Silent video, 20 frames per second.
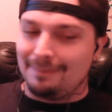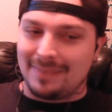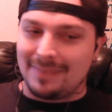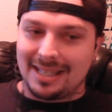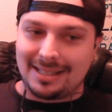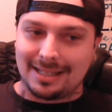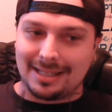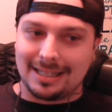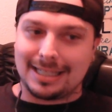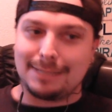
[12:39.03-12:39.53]

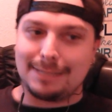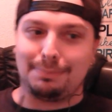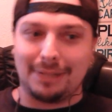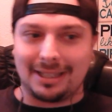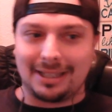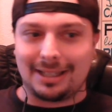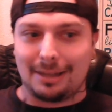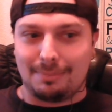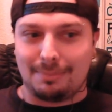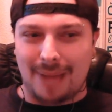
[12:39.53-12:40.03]
He's going to
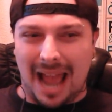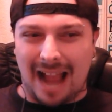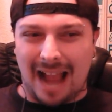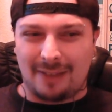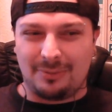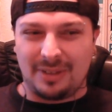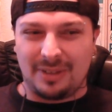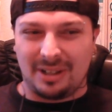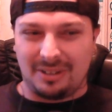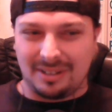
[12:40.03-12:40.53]
split their
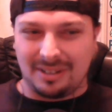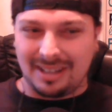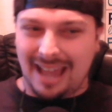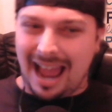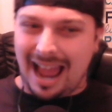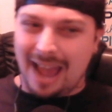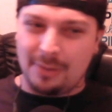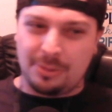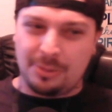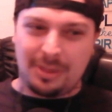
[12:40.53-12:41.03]
backfield.
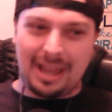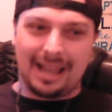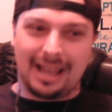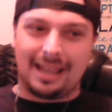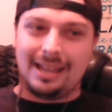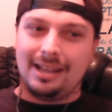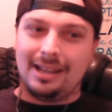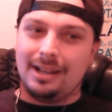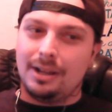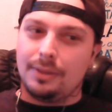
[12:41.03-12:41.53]
I think
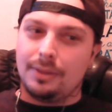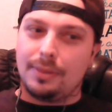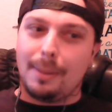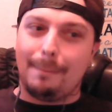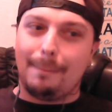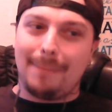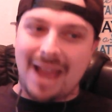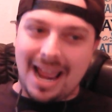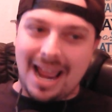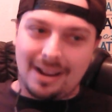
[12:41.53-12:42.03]
the
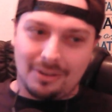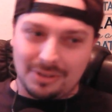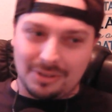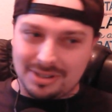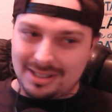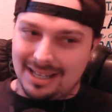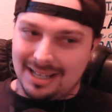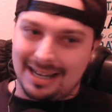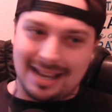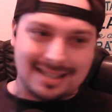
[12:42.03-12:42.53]

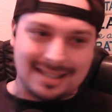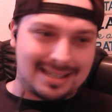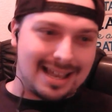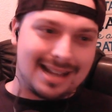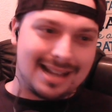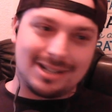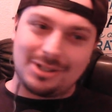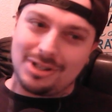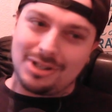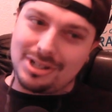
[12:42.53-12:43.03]
Bengals, like I
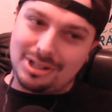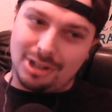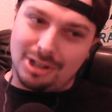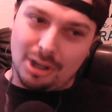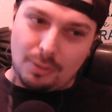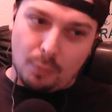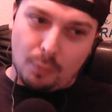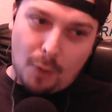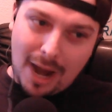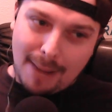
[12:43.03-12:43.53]
said, just
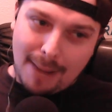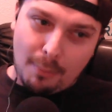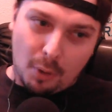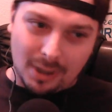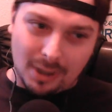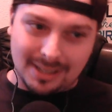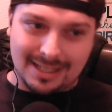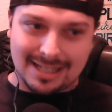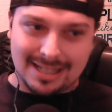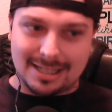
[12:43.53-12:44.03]
look way
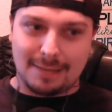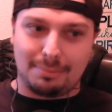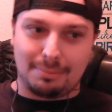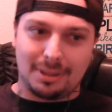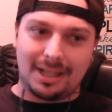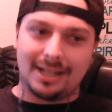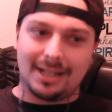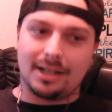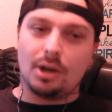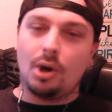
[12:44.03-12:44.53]
more
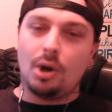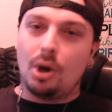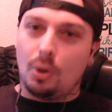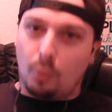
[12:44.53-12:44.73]
disciplined,